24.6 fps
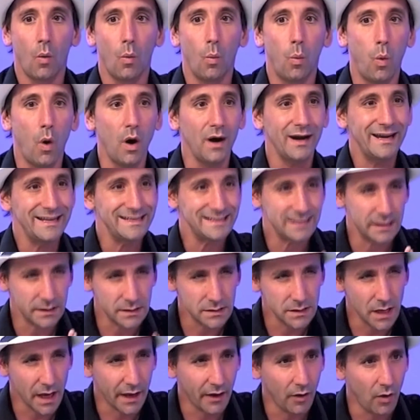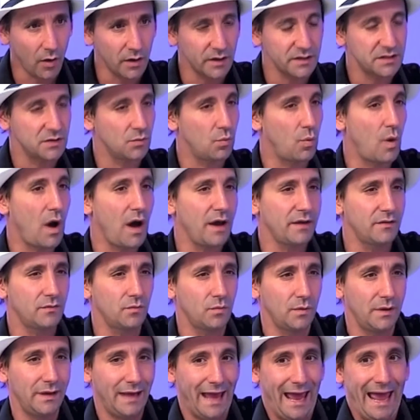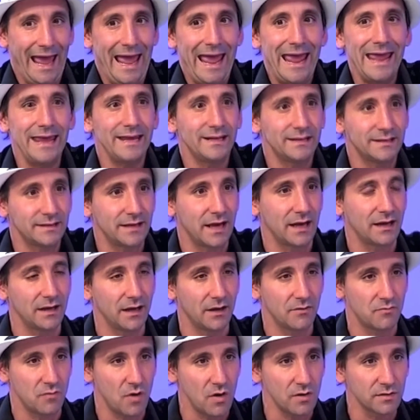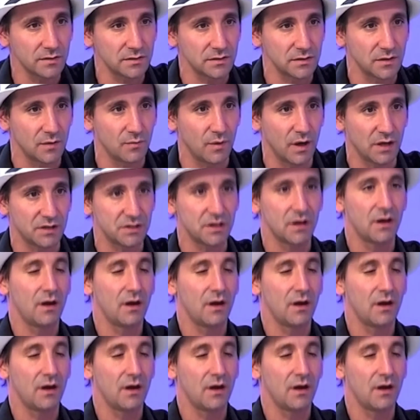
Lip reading: What is the psychology? Why do we hate getting it wrong so much?